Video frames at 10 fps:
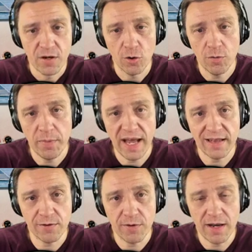Or
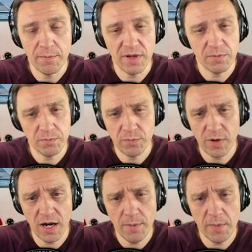Battle Ram. But
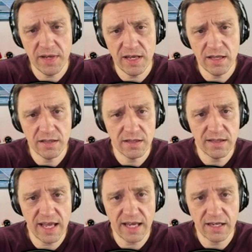probably the
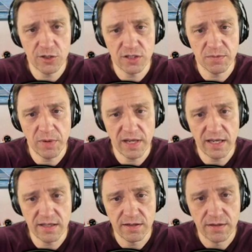deck he just...
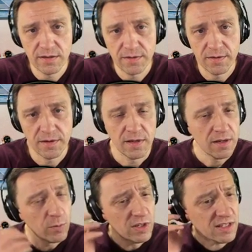
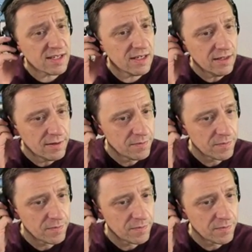We'll see.